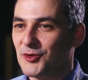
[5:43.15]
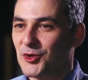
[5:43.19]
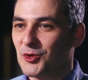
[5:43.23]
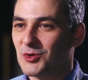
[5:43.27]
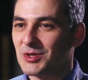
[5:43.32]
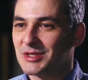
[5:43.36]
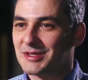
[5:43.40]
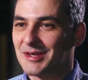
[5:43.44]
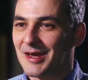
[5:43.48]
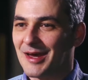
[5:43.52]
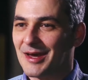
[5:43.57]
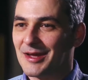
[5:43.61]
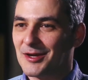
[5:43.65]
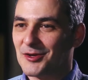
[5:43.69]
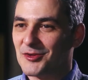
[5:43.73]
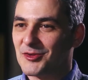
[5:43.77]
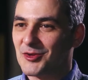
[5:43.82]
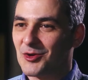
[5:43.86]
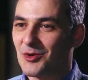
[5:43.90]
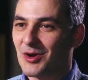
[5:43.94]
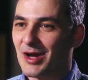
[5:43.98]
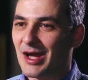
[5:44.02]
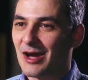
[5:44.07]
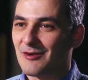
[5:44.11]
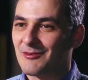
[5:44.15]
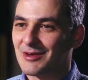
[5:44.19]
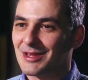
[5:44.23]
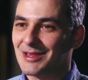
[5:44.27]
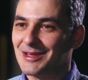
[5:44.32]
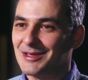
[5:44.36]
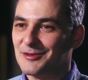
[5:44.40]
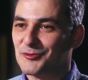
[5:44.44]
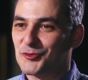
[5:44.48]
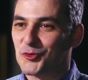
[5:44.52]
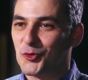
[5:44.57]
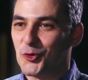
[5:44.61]
you a 10 until I have
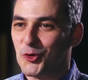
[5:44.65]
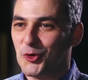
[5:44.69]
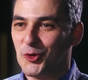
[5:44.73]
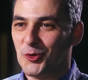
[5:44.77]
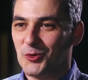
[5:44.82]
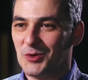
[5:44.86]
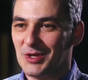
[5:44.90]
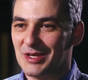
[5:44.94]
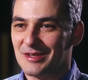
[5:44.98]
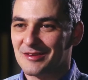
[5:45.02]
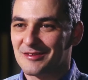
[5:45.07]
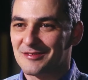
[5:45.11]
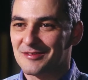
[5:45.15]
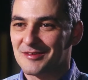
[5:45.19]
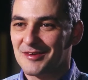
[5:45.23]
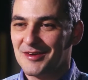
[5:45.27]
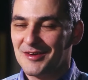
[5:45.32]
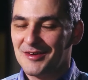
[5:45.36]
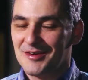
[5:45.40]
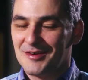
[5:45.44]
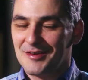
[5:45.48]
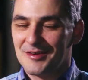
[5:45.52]
at least 2 units